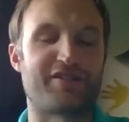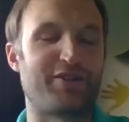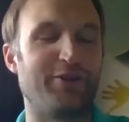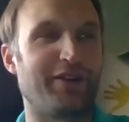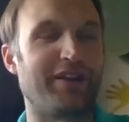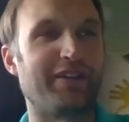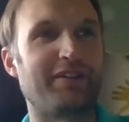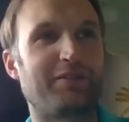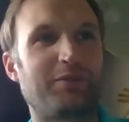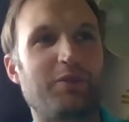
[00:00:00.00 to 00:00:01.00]
So
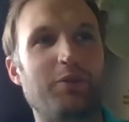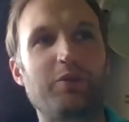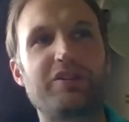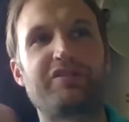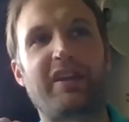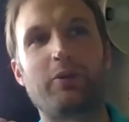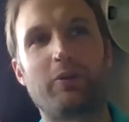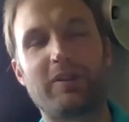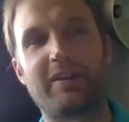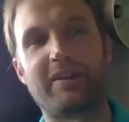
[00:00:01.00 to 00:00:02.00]
yeah, we
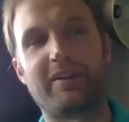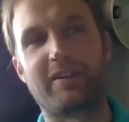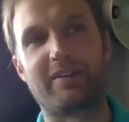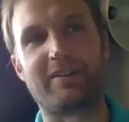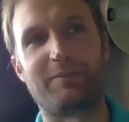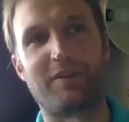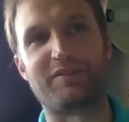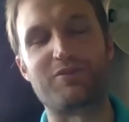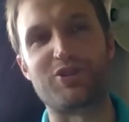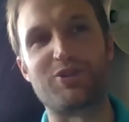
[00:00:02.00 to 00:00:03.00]
sell, like, as
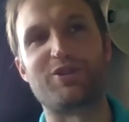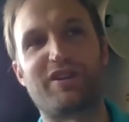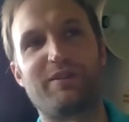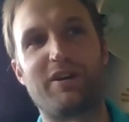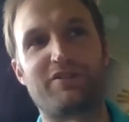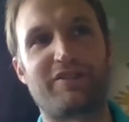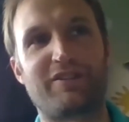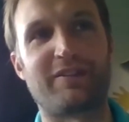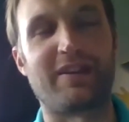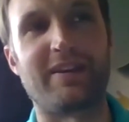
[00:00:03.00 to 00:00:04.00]
I'm sure you can
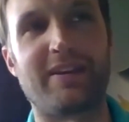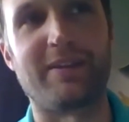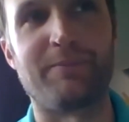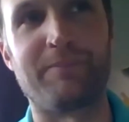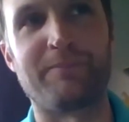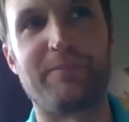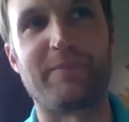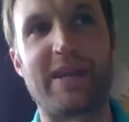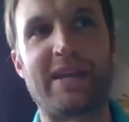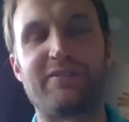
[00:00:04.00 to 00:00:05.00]
imagine,
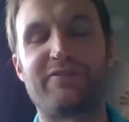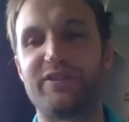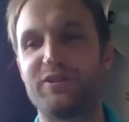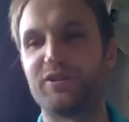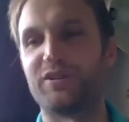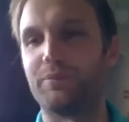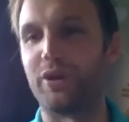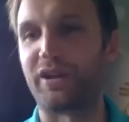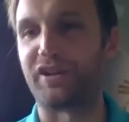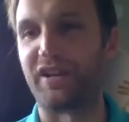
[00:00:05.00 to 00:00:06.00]
anything that you can
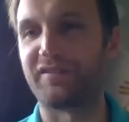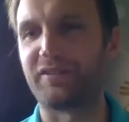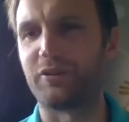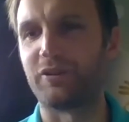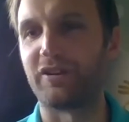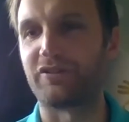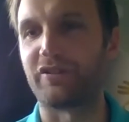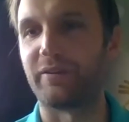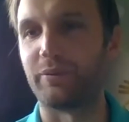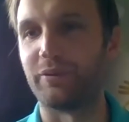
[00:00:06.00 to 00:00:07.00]
put a crest on.
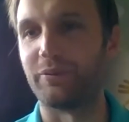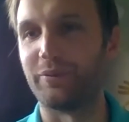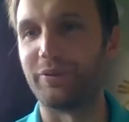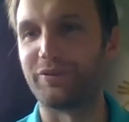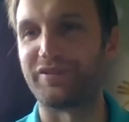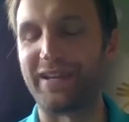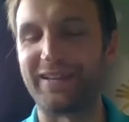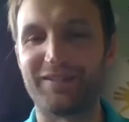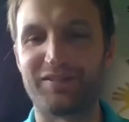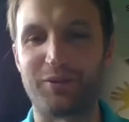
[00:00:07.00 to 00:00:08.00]
Literally, we
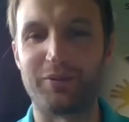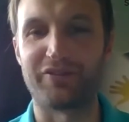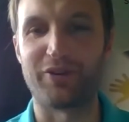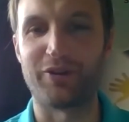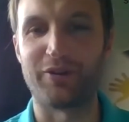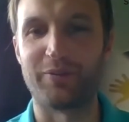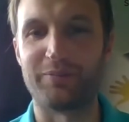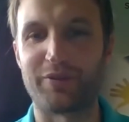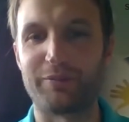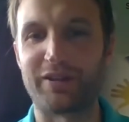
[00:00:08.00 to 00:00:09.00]
sell it. So we've
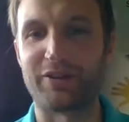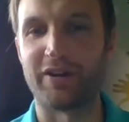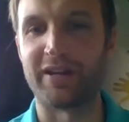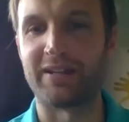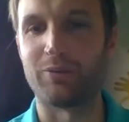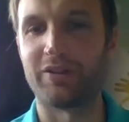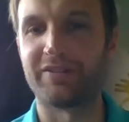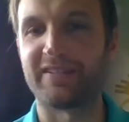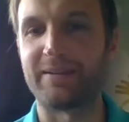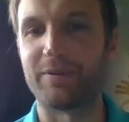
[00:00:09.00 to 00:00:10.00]
probably got any one
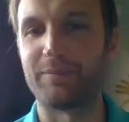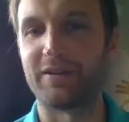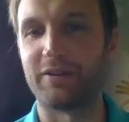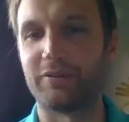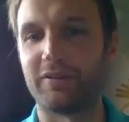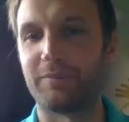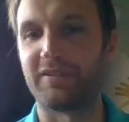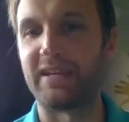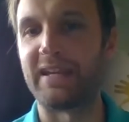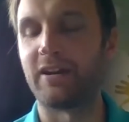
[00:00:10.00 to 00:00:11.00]
time maybe around up
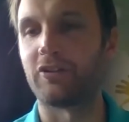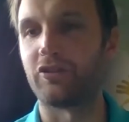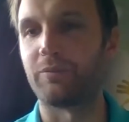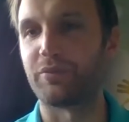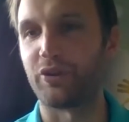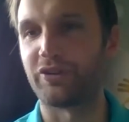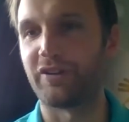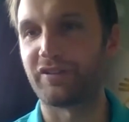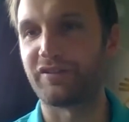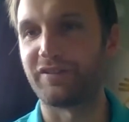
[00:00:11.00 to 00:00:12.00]
to 800
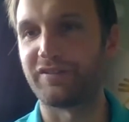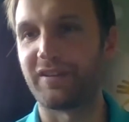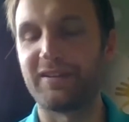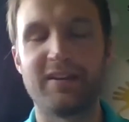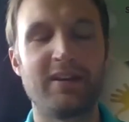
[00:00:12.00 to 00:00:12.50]
products on the site.